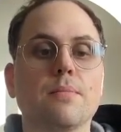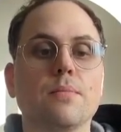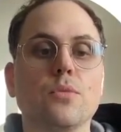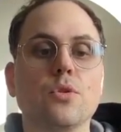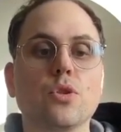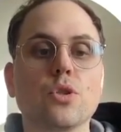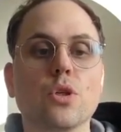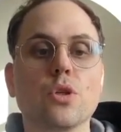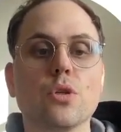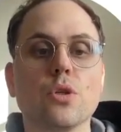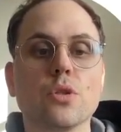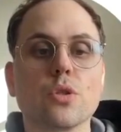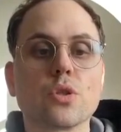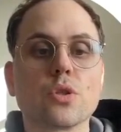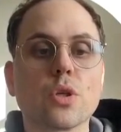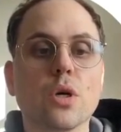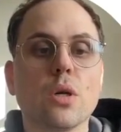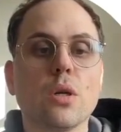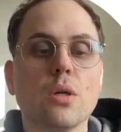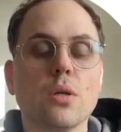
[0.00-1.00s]
So you
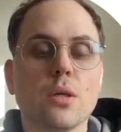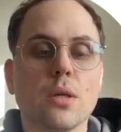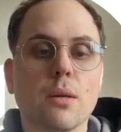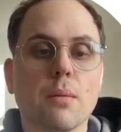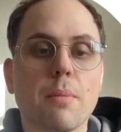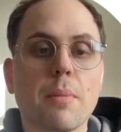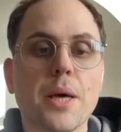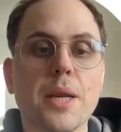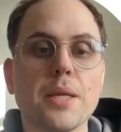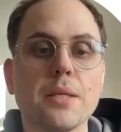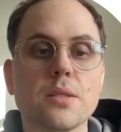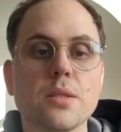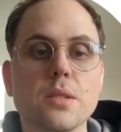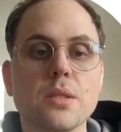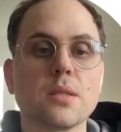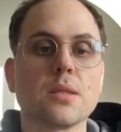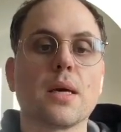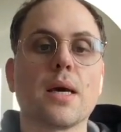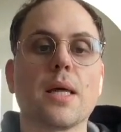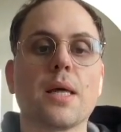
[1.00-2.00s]
install all the
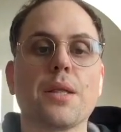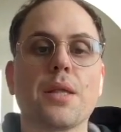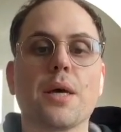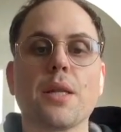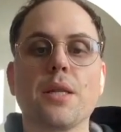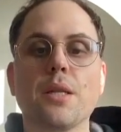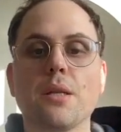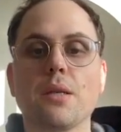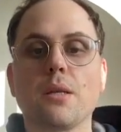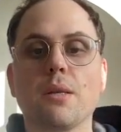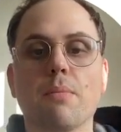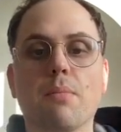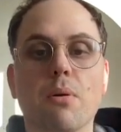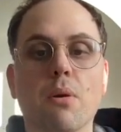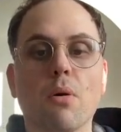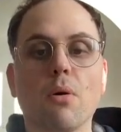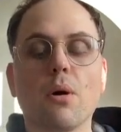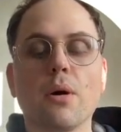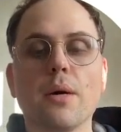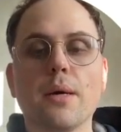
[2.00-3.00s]
dependencies and then
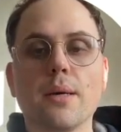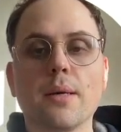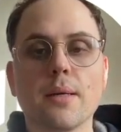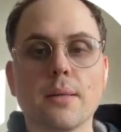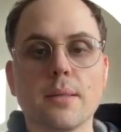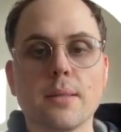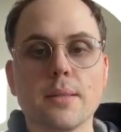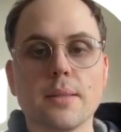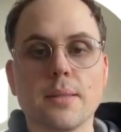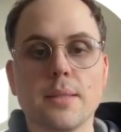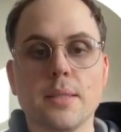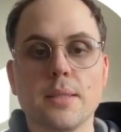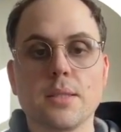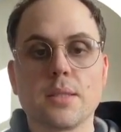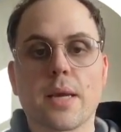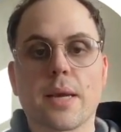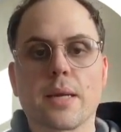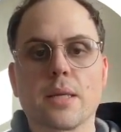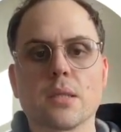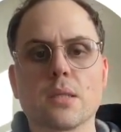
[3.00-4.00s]
deploy the
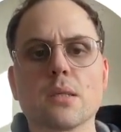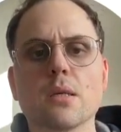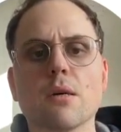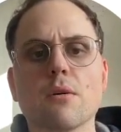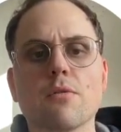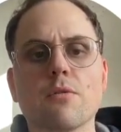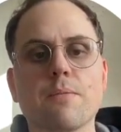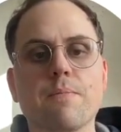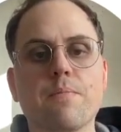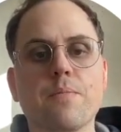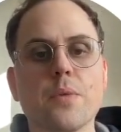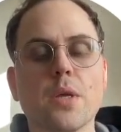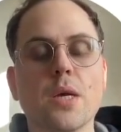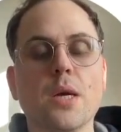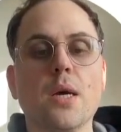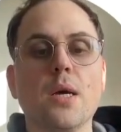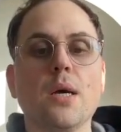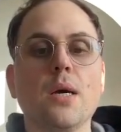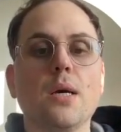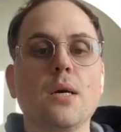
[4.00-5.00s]
stack itself.
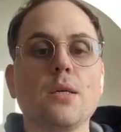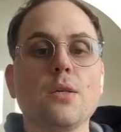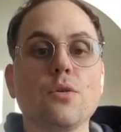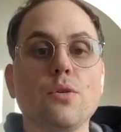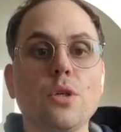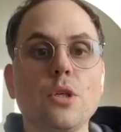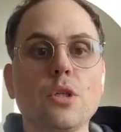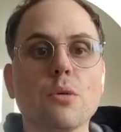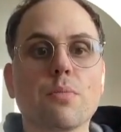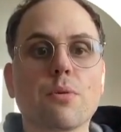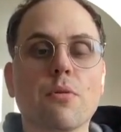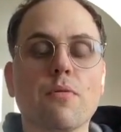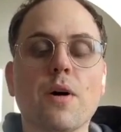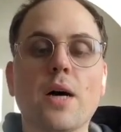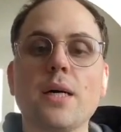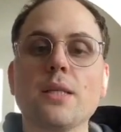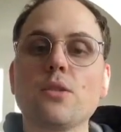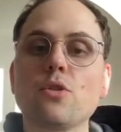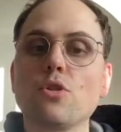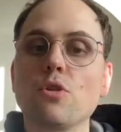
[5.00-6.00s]
You need to
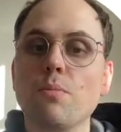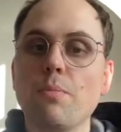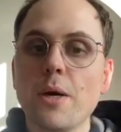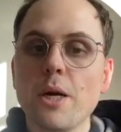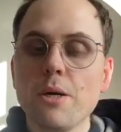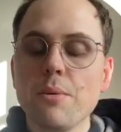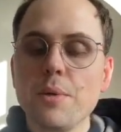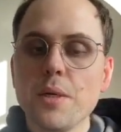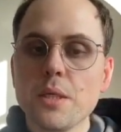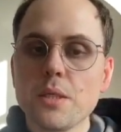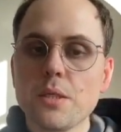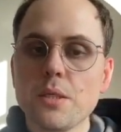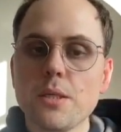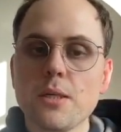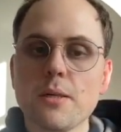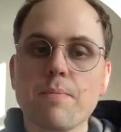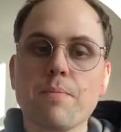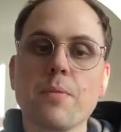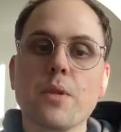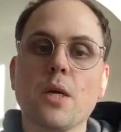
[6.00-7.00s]
provide two parameters
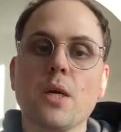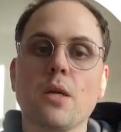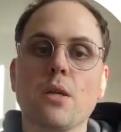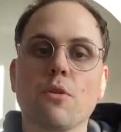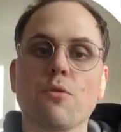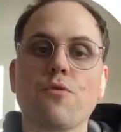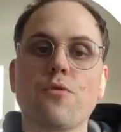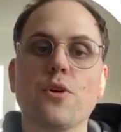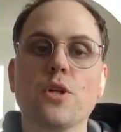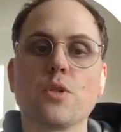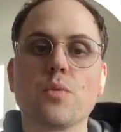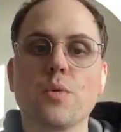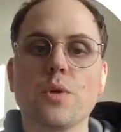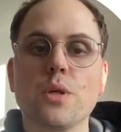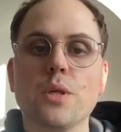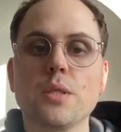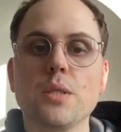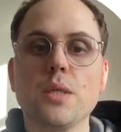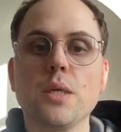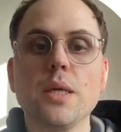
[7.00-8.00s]
here. The first one
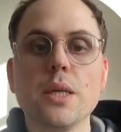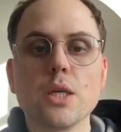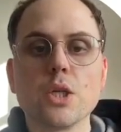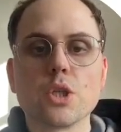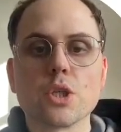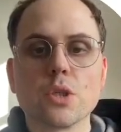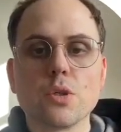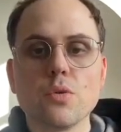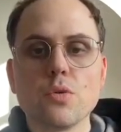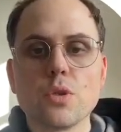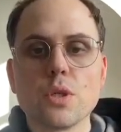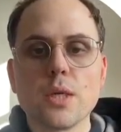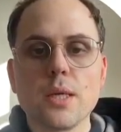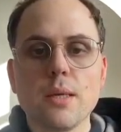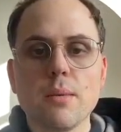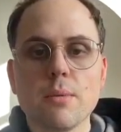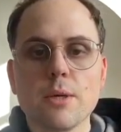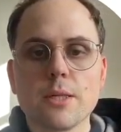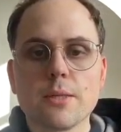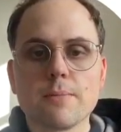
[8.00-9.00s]
is the initial user
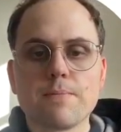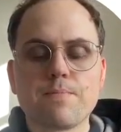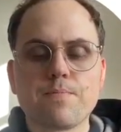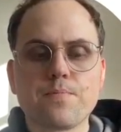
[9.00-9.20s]
email.